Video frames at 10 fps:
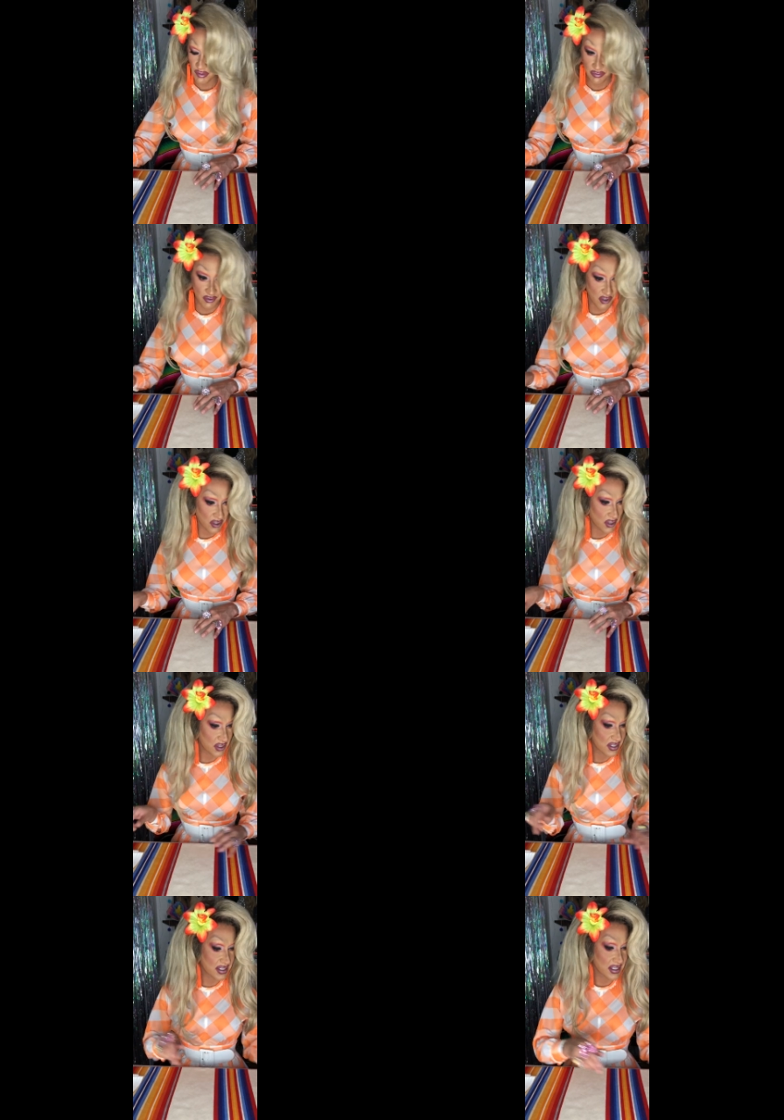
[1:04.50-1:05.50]

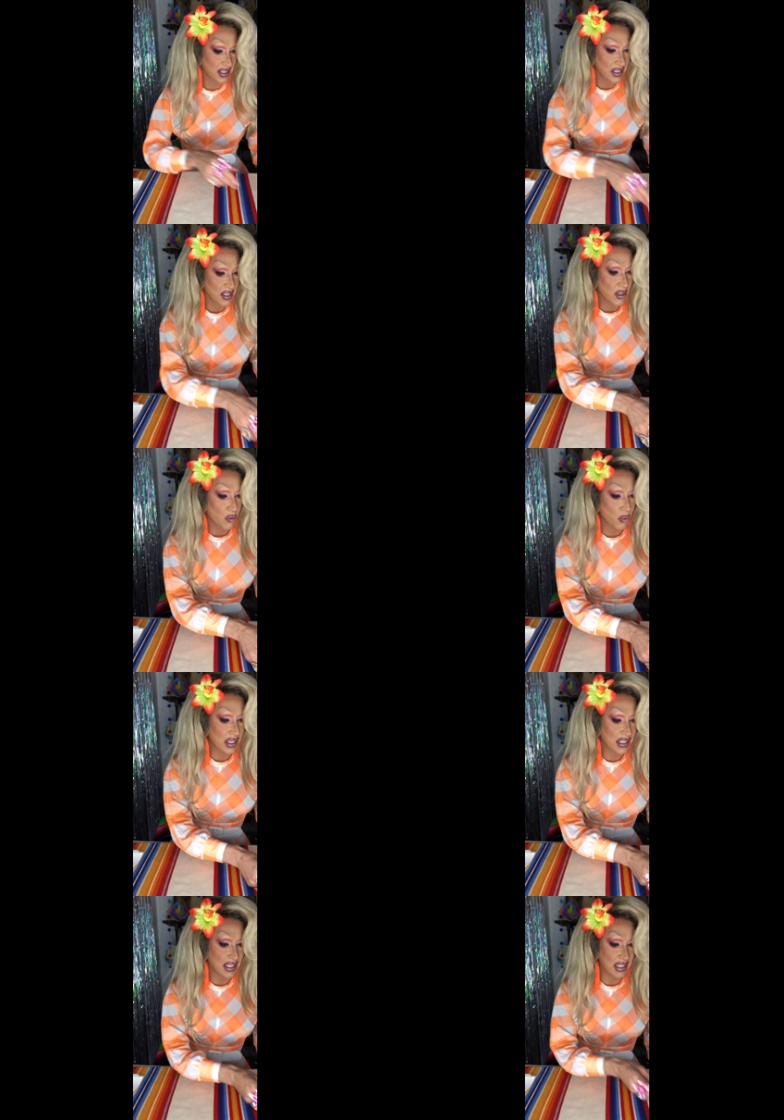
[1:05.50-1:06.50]
First, we
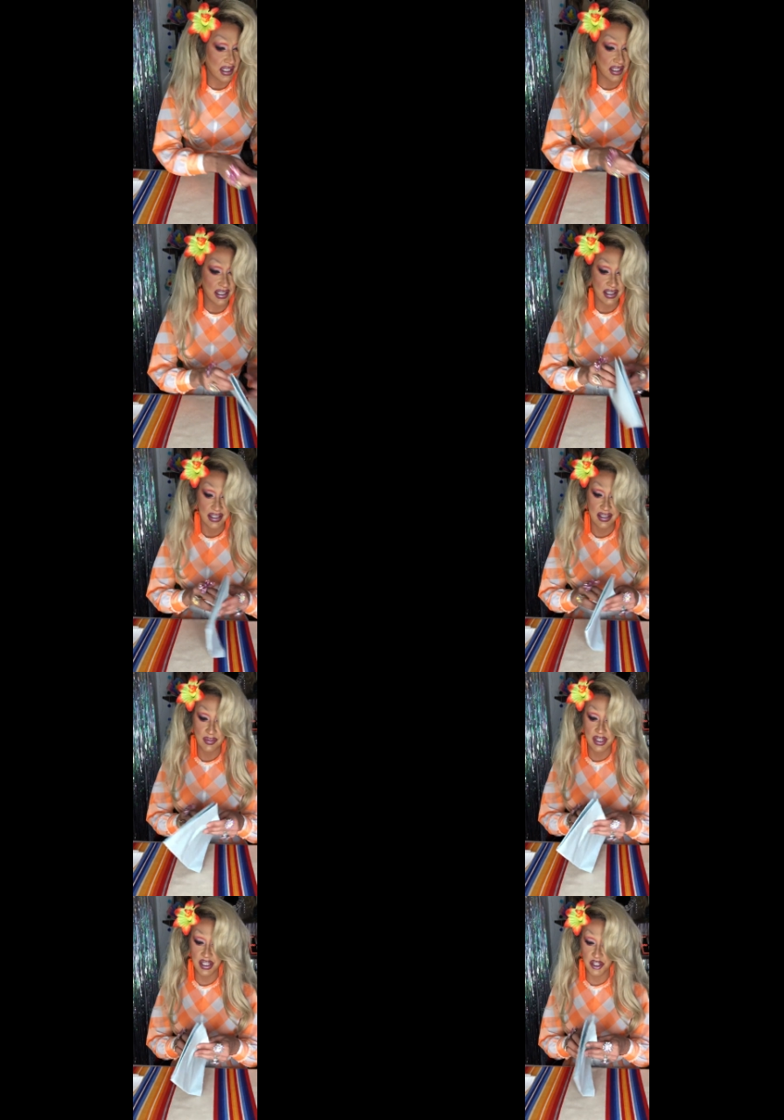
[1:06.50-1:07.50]
need some
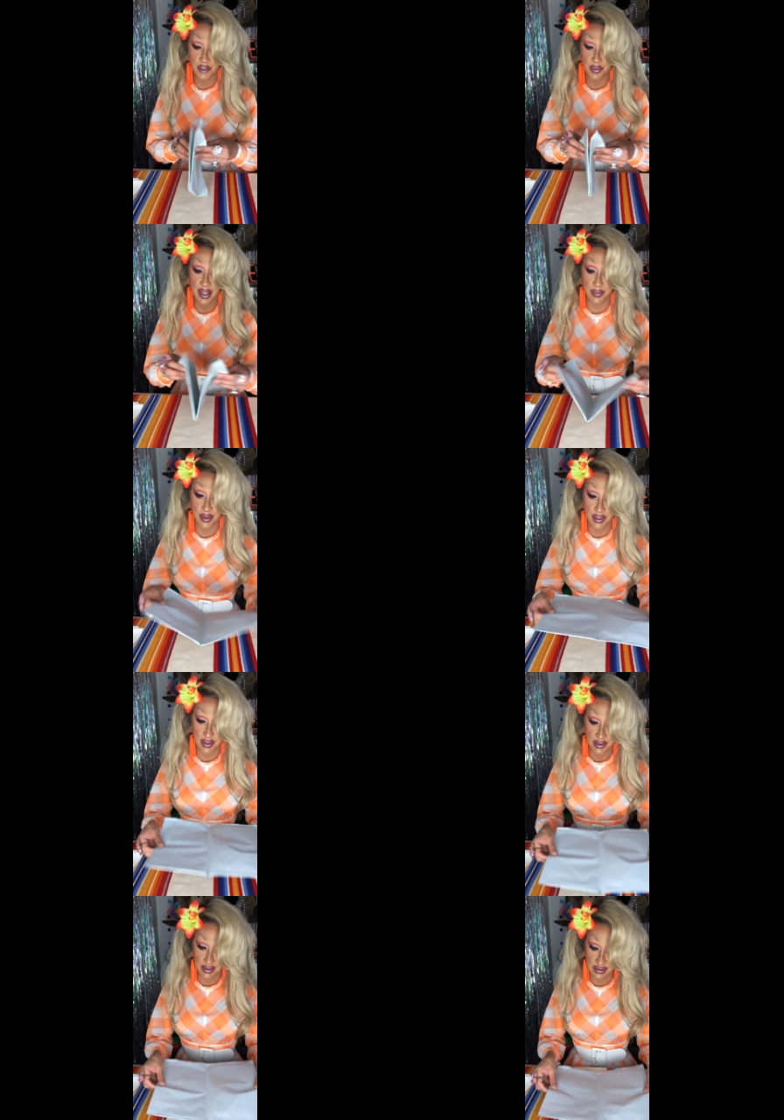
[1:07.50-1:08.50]
tissue paper.